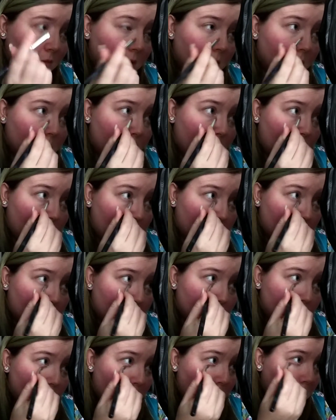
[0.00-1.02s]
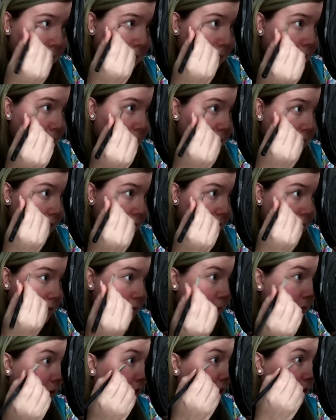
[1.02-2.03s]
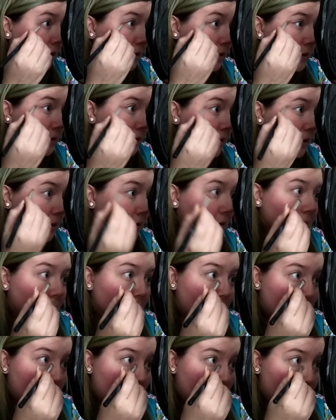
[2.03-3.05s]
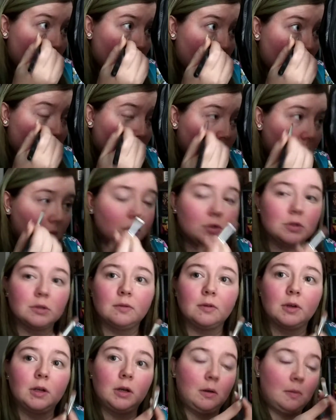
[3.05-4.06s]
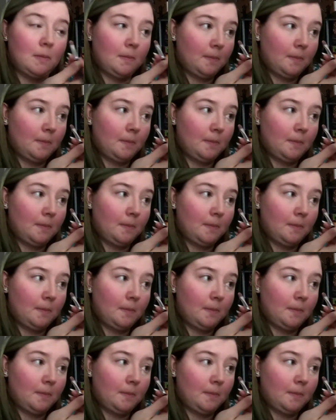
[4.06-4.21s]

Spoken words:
like a purple shadow under my eyes, which is fun.